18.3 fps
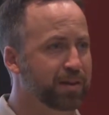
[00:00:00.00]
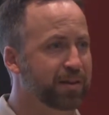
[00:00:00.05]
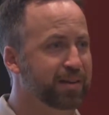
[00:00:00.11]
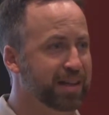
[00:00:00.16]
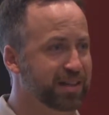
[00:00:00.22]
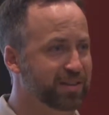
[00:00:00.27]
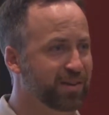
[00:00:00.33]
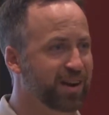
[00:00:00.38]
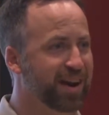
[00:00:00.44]

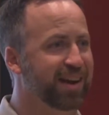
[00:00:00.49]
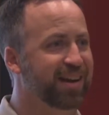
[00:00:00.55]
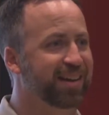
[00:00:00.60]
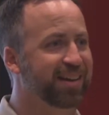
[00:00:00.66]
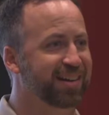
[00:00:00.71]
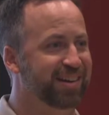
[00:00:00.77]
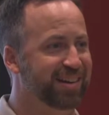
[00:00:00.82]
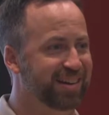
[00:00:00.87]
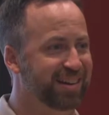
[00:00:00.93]
That's right.
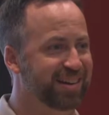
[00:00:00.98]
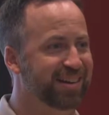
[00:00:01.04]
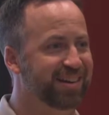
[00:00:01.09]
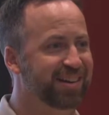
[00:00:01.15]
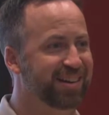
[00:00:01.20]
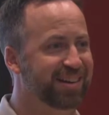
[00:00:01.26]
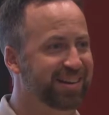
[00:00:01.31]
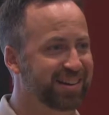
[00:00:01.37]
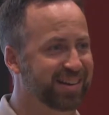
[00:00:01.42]

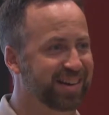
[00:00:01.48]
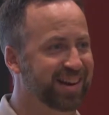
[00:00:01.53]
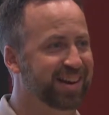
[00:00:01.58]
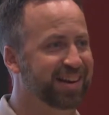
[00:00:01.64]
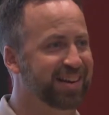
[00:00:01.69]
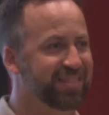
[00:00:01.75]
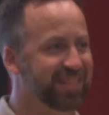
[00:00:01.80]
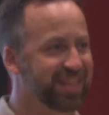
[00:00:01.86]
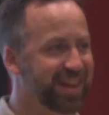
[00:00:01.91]

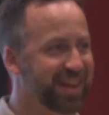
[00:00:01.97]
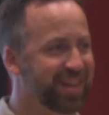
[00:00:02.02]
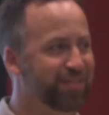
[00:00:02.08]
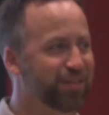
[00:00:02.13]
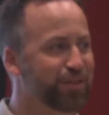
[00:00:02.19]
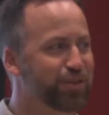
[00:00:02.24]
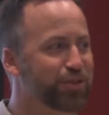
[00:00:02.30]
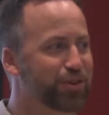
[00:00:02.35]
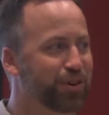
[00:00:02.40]
I'll give you
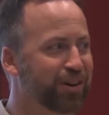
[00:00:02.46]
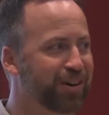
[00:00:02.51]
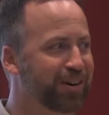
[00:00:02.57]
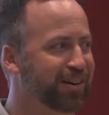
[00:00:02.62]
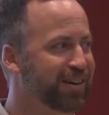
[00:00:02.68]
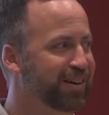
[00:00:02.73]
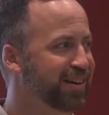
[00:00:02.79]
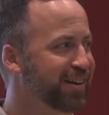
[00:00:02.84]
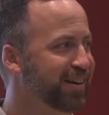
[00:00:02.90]
that for sure.
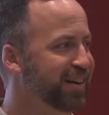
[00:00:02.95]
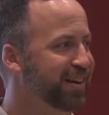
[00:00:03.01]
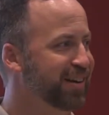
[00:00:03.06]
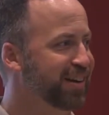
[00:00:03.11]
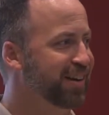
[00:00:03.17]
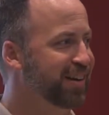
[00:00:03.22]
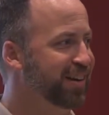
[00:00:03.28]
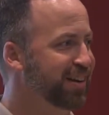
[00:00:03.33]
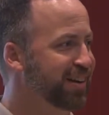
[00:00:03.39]

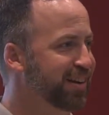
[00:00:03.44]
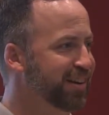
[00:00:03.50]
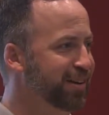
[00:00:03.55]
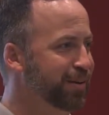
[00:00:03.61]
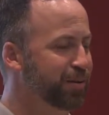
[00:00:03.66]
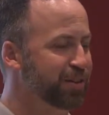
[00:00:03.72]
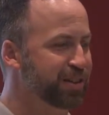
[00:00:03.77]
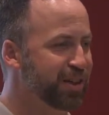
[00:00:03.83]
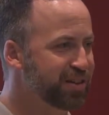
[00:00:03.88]

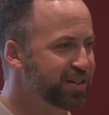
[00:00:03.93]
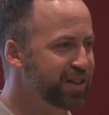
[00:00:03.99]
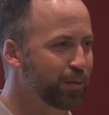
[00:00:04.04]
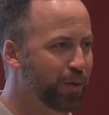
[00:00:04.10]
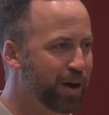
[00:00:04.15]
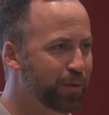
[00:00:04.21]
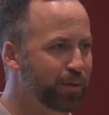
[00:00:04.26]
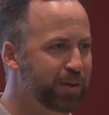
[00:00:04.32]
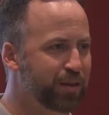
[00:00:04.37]
Seriously,
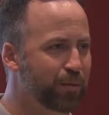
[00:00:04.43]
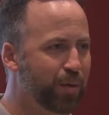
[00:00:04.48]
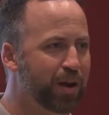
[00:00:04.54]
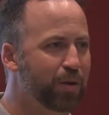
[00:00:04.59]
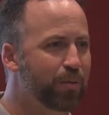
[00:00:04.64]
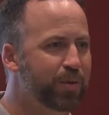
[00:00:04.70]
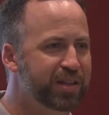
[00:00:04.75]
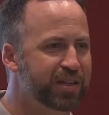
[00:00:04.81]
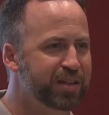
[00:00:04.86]
why
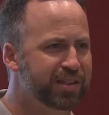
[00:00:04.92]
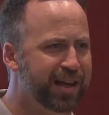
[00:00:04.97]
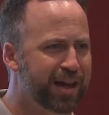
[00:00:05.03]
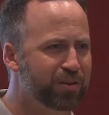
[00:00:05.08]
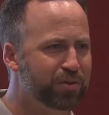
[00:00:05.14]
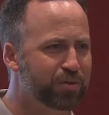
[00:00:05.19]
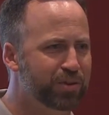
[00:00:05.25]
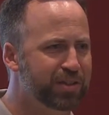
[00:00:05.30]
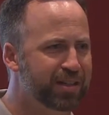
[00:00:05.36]
don't we just
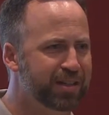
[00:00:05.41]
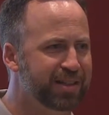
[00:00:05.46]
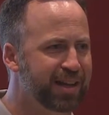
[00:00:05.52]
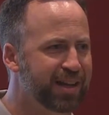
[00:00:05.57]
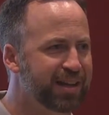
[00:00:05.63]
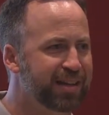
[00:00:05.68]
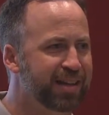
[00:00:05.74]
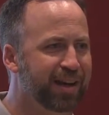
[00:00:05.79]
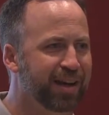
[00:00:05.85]
outsource it
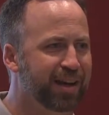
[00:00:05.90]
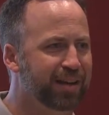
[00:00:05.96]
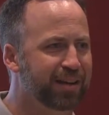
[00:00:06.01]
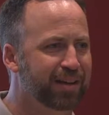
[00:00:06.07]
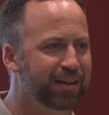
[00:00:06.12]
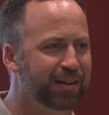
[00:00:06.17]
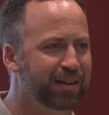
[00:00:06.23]
to India?